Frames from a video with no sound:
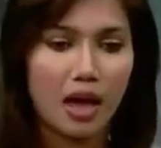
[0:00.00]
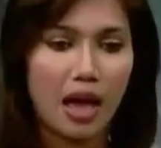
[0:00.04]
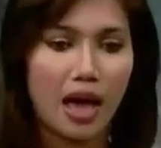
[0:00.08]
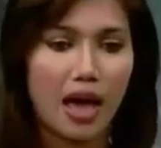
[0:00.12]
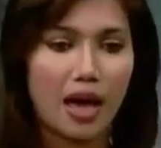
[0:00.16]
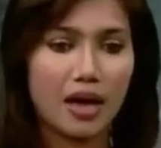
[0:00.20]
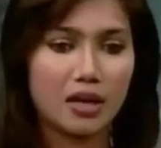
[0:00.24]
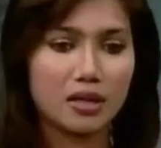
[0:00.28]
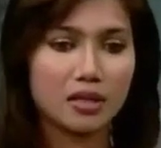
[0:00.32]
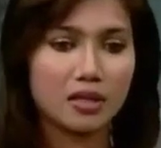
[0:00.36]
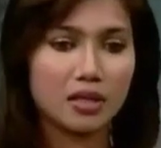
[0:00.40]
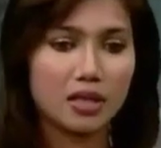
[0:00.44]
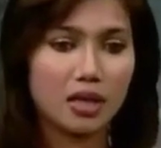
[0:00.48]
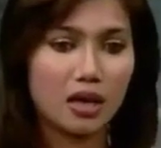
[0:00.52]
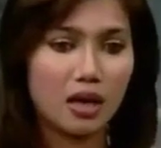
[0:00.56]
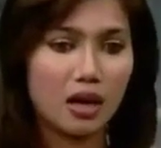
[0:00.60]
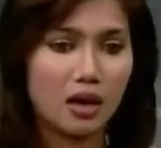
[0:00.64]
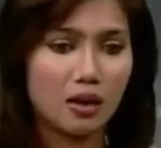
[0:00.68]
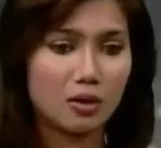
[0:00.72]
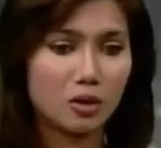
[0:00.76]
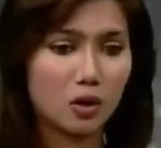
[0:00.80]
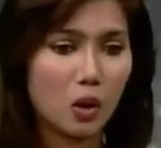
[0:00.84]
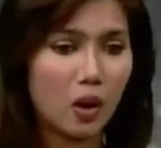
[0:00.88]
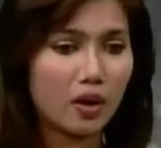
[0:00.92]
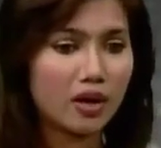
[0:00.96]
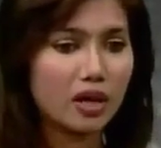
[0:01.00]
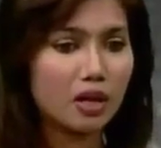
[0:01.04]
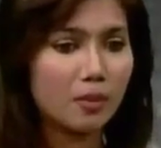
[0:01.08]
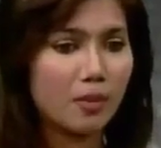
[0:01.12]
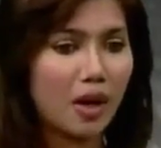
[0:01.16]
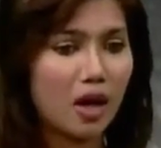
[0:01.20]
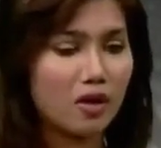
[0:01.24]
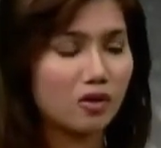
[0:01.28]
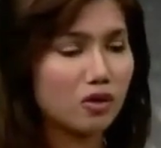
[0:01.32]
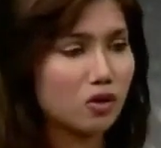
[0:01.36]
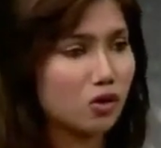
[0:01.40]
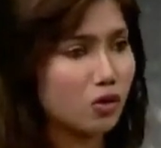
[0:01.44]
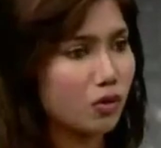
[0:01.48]
And uh, talking
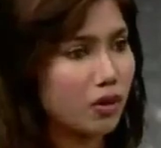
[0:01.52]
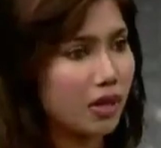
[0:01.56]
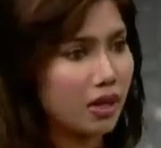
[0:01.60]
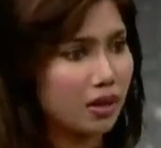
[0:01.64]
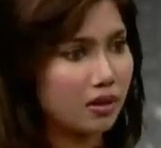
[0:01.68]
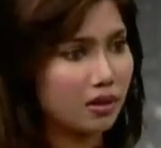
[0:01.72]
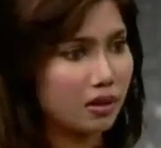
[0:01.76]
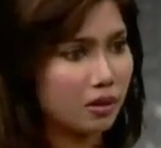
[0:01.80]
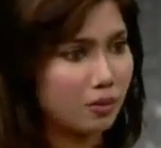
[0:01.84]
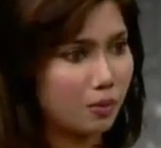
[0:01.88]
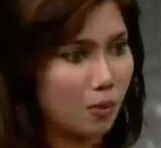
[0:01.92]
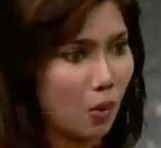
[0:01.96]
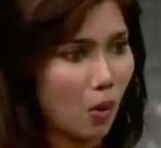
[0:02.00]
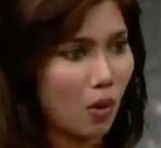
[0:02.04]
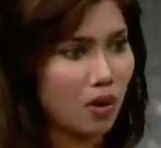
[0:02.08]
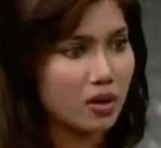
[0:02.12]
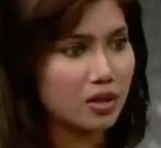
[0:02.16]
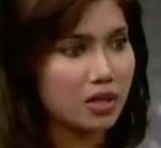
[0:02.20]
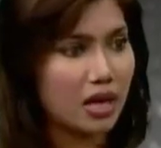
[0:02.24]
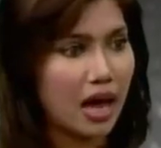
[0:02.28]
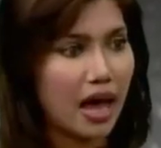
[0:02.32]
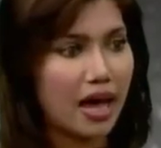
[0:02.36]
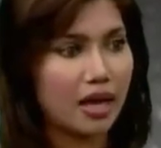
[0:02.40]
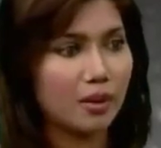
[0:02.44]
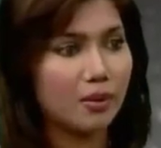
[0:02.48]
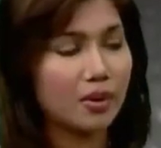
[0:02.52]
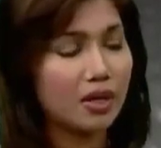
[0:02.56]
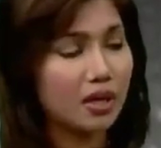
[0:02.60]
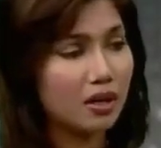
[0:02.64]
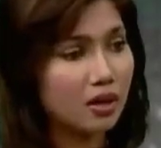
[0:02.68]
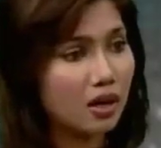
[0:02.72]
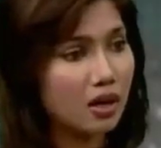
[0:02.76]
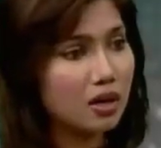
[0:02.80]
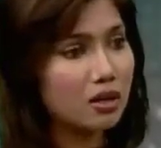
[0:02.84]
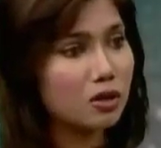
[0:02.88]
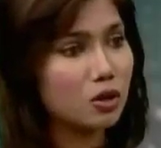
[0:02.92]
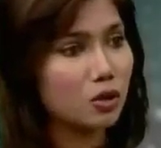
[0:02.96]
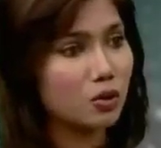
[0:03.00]
about the Sri Lankan board, I am
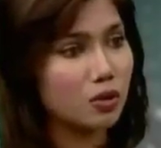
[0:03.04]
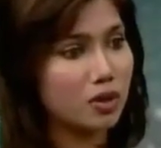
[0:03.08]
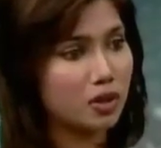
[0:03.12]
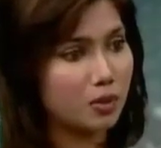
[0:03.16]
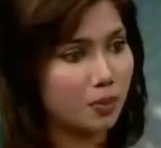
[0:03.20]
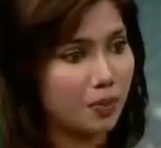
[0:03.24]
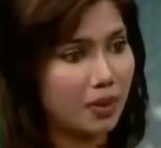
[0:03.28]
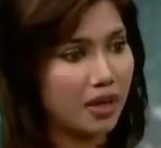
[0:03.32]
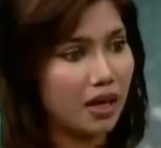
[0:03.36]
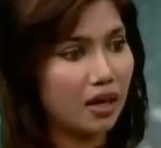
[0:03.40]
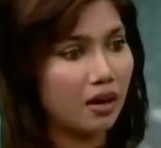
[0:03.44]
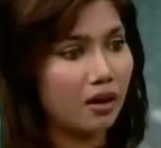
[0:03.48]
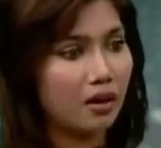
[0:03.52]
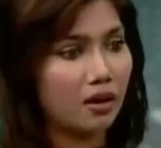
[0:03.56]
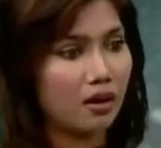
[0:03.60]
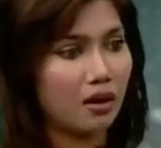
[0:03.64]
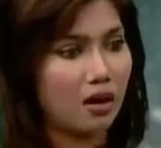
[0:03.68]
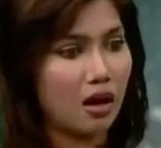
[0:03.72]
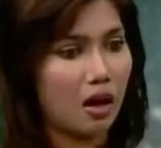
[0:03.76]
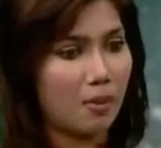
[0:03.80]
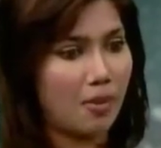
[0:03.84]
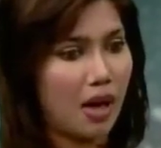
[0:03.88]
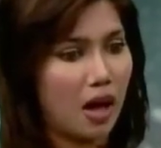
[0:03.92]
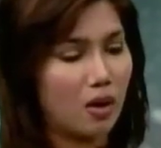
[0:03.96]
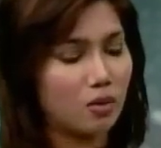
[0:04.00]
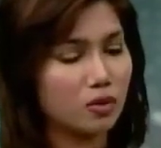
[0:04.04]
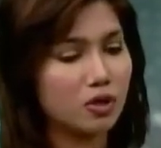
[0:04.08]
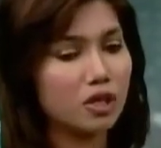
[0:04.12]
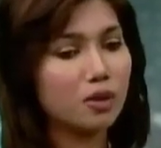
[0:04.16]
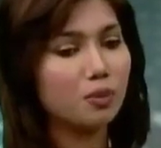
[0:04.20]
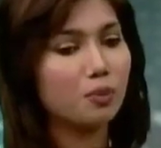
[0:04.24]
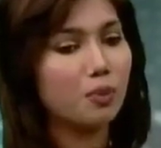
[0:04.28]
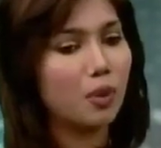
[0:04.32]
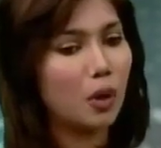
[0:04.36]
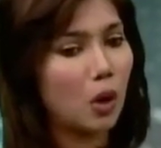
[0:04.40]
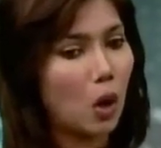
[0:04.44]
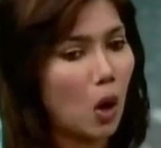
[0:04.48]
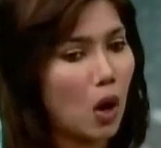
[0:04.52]
here to speak about
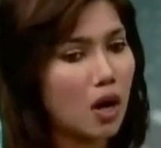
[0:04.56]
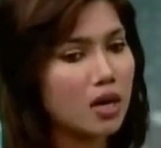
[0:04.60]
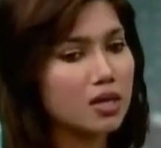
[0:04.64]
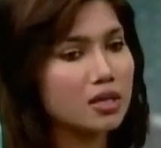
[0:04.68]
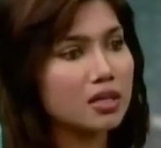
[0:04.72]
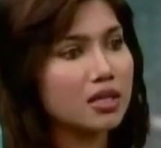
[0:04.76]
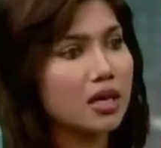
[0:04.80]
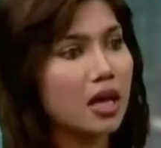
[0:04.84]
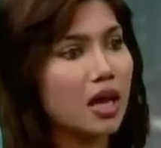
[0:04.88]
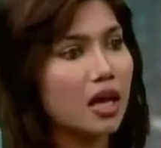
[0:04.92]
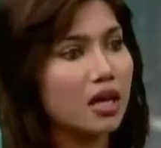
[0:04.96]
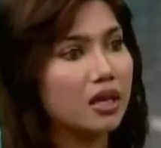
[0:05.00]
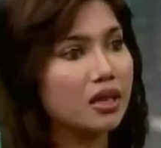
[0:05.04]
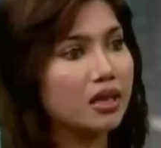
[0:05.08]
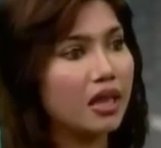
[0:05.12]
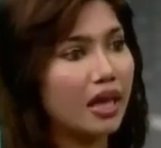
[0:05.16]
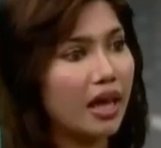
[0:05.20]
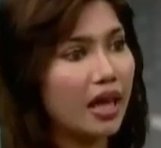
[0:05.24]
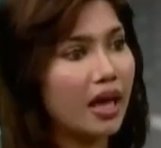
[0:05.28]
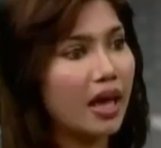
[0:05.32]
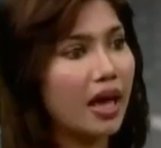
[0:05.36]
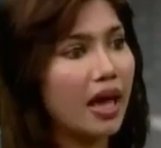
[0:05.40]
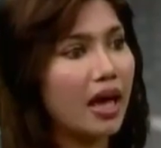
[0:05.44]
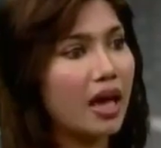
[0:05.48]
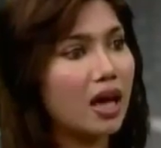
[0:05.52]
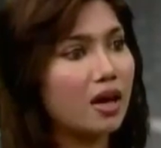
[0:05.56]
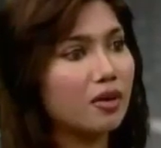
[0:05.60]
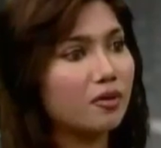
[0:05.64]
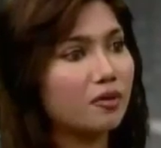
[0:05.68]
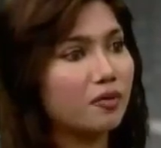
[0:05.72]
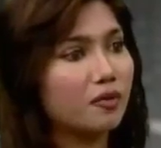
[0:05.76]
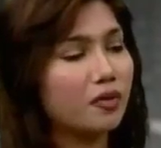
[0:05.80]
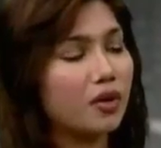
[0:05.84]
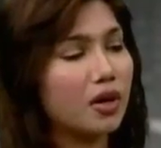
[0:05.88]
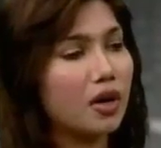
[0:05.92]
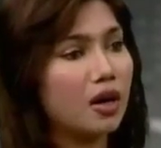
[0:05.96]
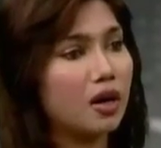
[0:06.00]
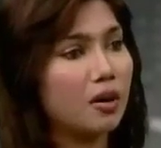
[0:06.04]
it because they
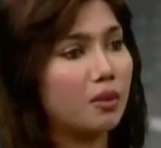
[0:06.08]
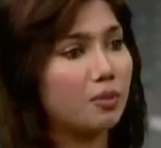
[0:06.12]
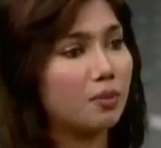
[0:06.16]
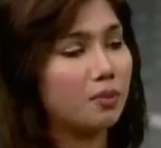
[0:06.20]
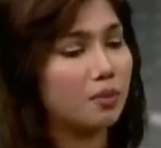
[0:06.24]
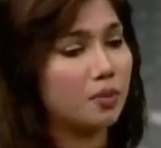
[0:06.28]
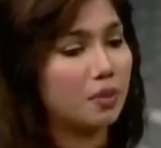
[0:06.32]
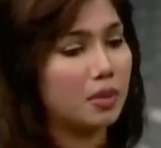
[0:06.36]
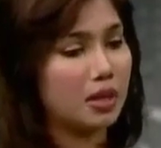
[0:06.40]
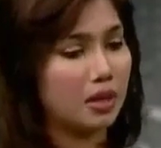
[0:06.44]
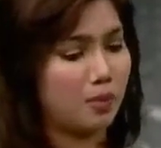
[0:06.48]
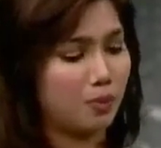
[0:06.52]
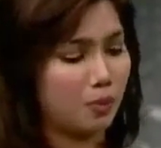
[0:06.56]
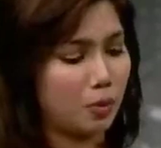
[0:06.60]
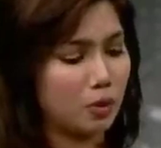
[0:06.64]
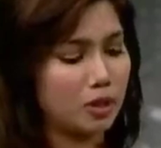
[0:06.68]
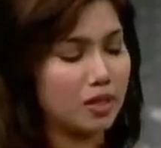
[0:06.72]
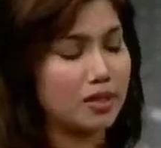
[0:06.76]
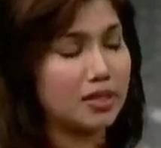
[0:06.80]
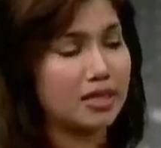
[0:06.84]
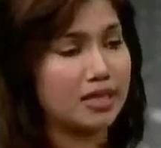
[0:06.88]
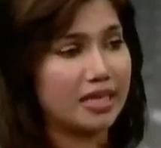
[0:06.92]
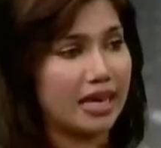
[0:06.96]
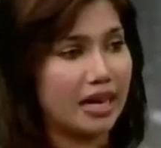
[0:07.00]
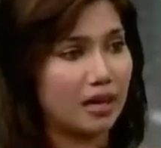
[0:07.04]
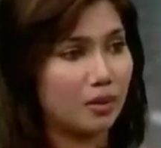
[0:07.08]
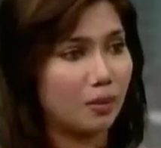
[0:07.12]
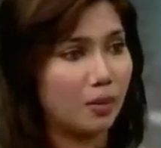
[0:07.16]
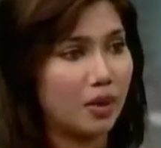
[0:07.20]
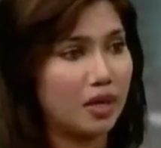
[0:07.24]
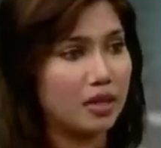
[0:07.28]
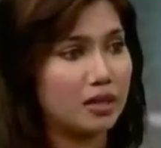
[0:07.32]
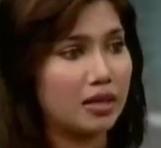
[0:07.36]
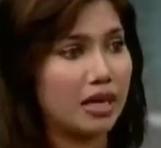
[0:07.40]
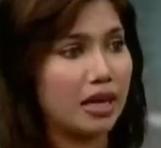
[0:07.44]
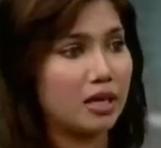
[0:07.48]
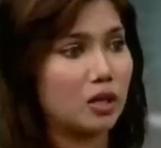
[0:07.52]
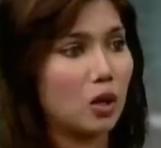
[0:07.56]
have put a
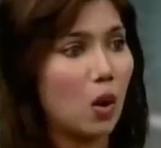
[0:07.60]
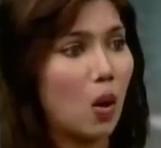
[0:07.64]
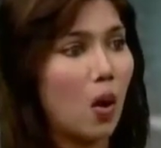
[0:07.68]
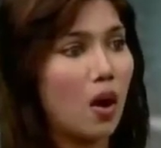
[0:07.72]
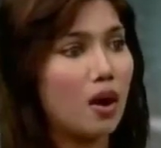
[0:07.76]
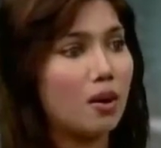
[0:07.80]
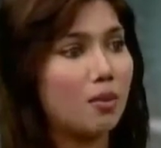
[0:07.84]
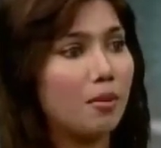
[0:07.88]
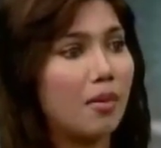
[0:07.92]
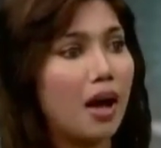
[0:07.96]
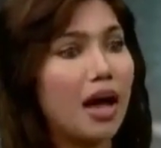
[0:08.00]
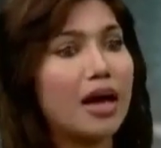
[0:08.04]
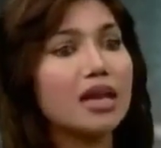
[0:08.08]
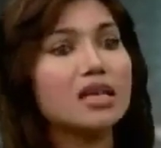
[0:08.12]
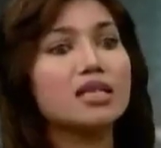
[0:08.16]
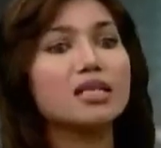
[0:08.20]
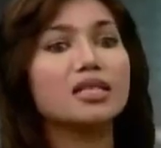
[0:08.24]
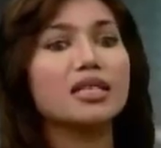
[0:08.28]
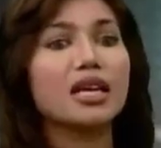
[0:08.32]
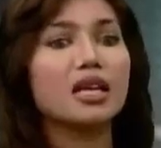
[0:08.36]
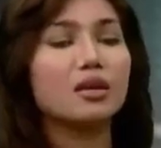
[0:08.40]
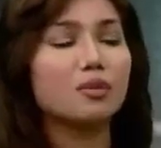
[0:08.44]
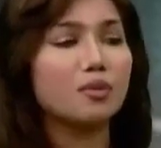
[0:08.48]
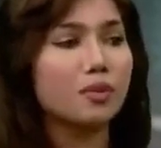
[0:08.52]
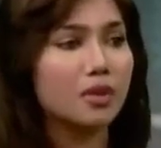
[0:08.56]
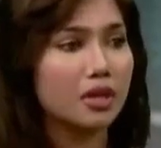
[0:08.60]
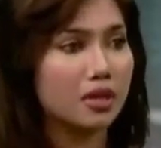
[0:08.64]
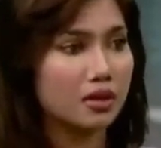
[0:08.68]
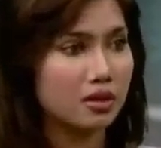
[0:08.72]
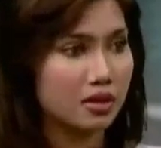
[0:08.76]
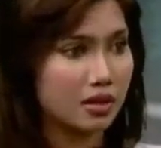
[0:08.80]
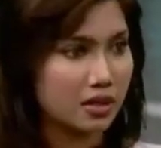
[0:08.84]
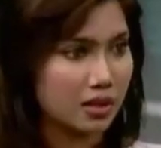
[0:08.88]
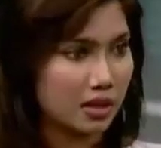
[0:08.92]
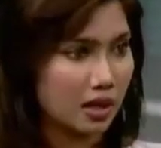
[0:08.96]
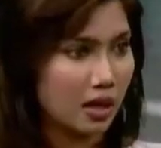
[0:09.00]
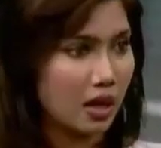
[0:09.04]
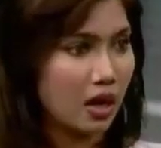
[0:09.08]
statement that all my
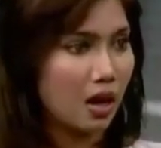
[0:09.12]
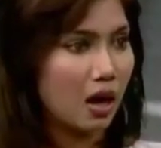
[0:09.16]
statements